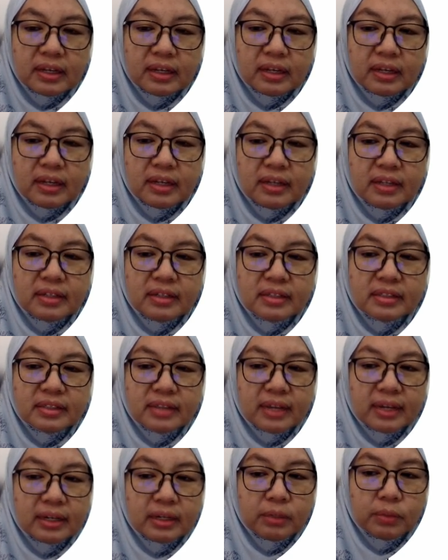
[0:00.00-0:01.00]
And the
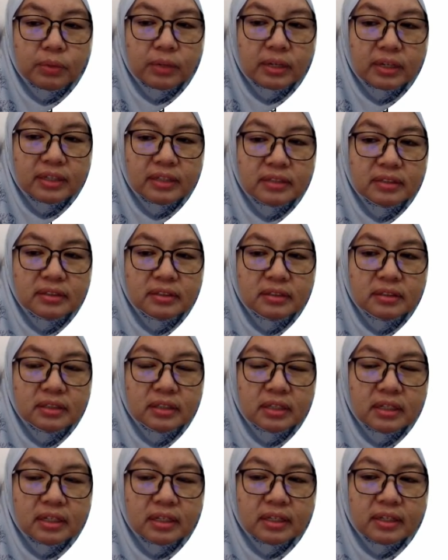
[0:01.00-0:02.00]
second one,
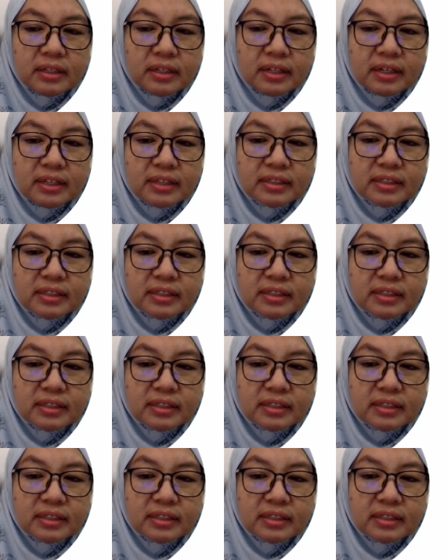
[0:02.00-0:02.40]
they are